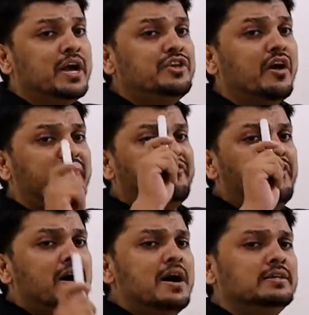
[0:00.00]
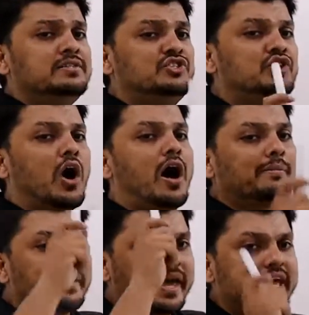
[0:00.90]
your first
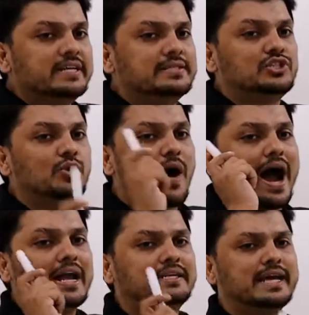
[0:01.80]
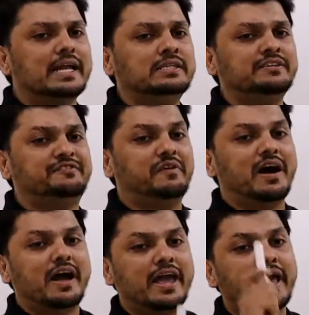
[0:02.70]
job is to
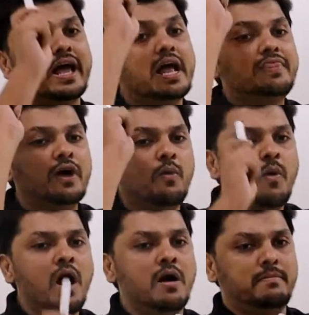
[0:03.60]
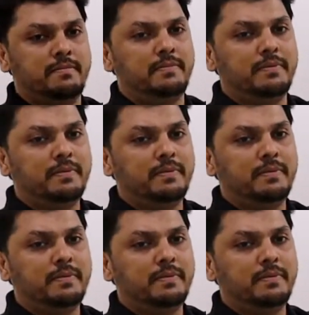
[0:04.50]
identify the verb.